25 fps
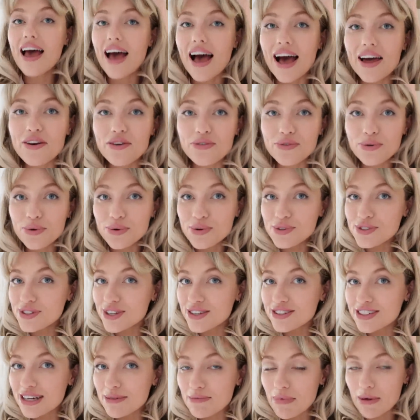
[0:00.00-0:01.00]
And I've
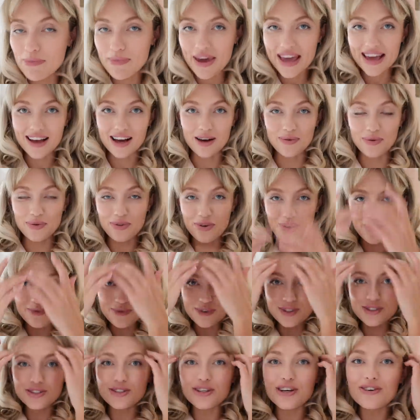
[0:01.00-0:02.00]
also done my makeup, although I'm
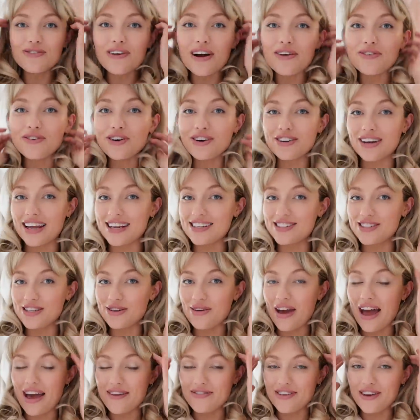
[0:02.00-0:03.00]
not sure if I've gone like
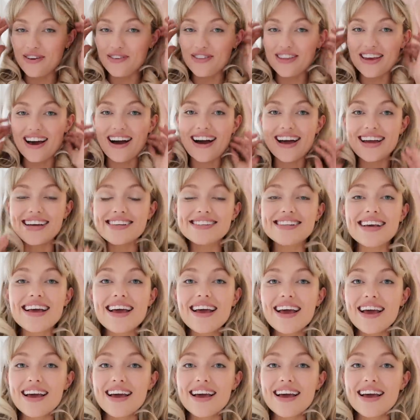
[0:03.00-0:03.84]
too heavy on the eyes.